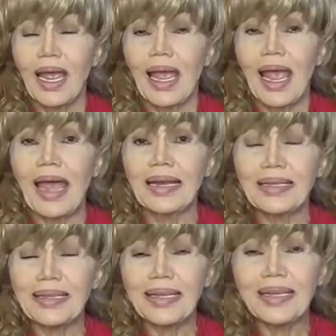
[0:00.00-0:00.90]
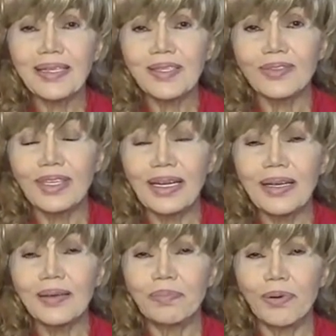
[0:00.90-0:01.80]
And I think it's really
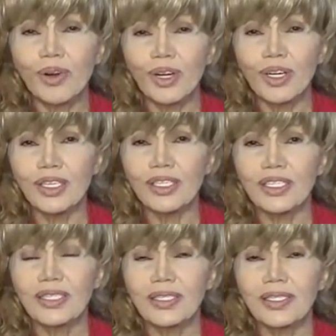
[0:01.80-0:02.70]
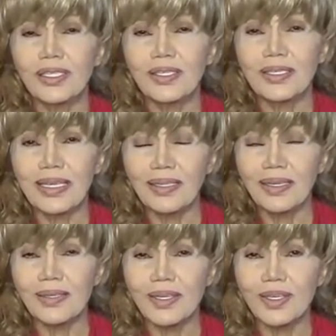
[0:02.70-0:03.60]
important to tell
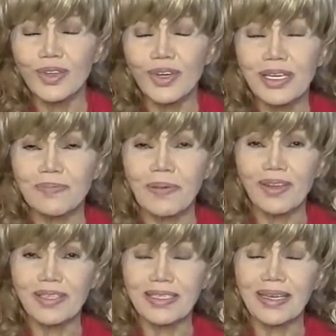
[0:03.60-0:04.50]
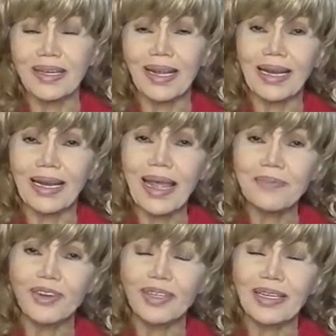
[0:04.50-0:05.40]
these stories because the
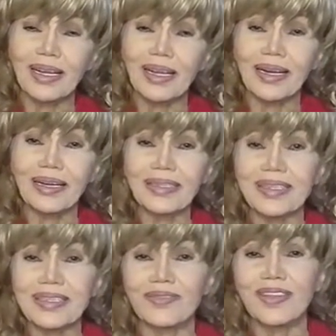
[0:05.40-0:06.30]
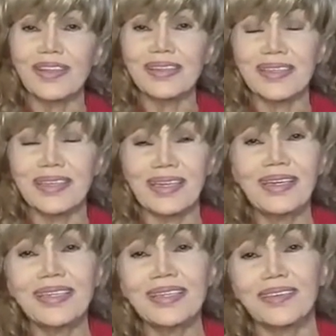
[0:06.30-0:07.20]
glamour and the glitz of these
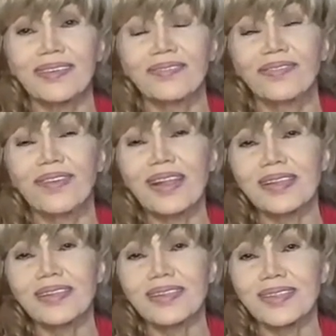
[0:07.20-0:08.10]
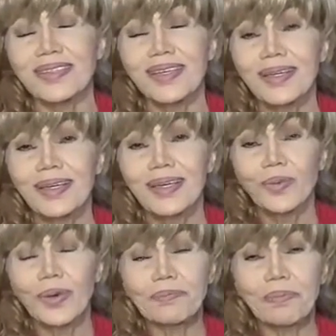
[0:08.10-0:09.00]
Int events
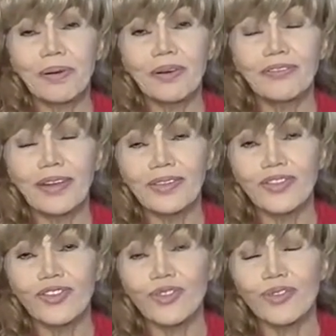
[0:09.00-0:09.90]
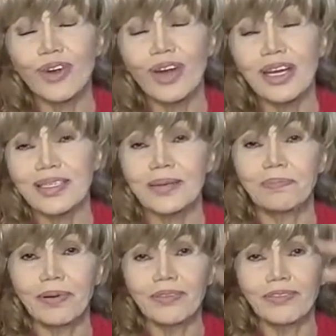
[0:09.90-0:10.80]
with perfect dress and
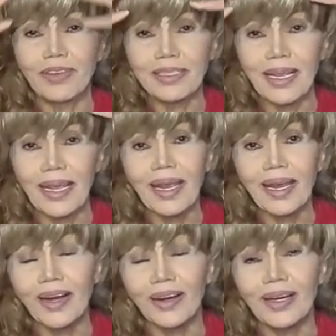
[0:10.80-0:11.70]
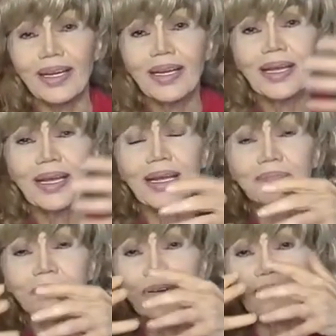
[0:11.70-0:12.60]
perfect hair and
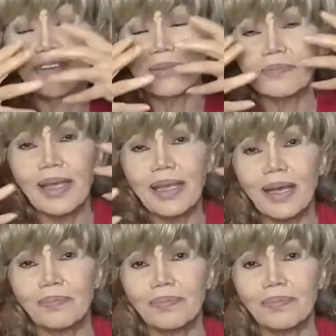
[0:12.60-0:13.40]
perfect makeup.